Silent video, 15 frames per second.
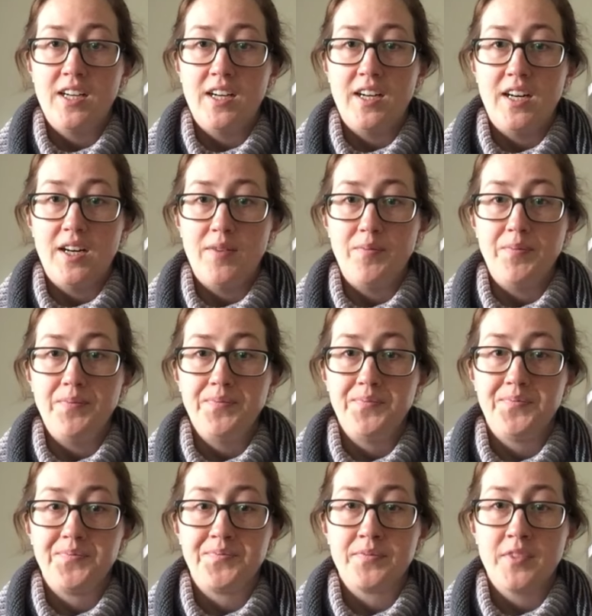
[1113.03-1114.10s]

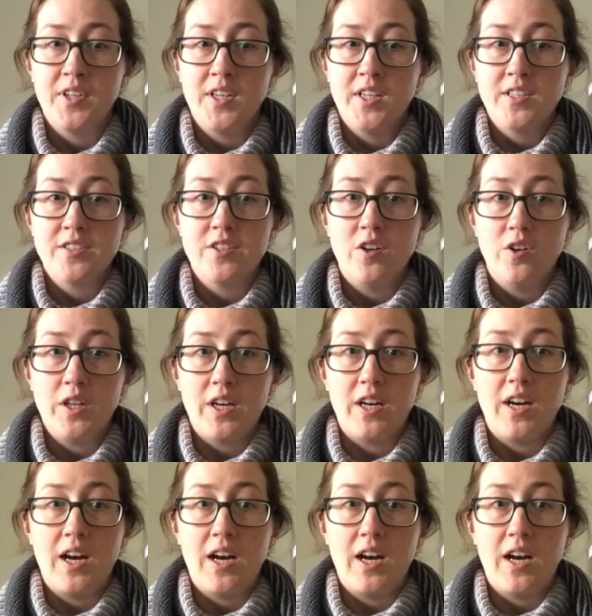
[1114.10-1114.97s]
So yeah,